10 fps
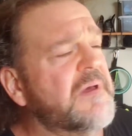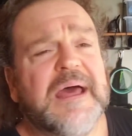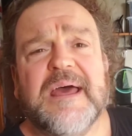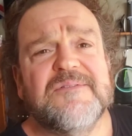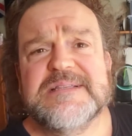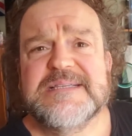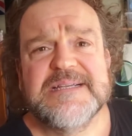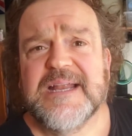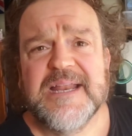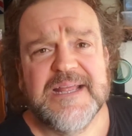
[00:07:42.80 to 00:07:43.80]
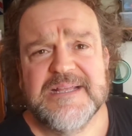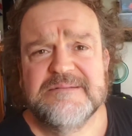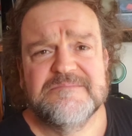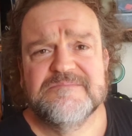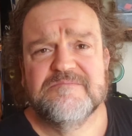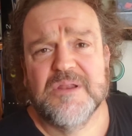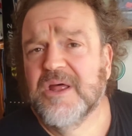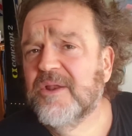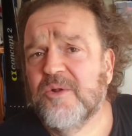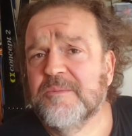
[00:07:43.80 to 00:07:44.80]
I haven't seen any
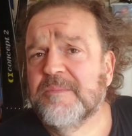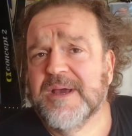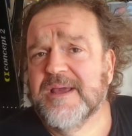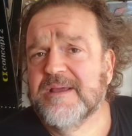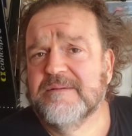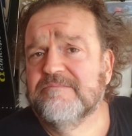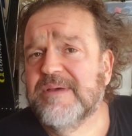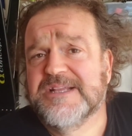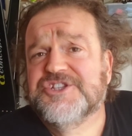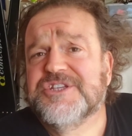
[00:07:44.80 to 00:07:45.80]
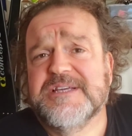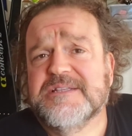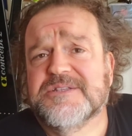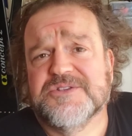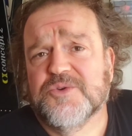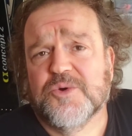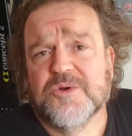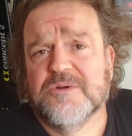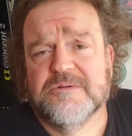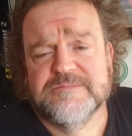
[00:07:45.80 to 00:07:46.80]
blood on my bed sheets
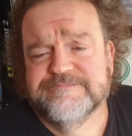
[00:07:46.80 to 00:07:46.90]
or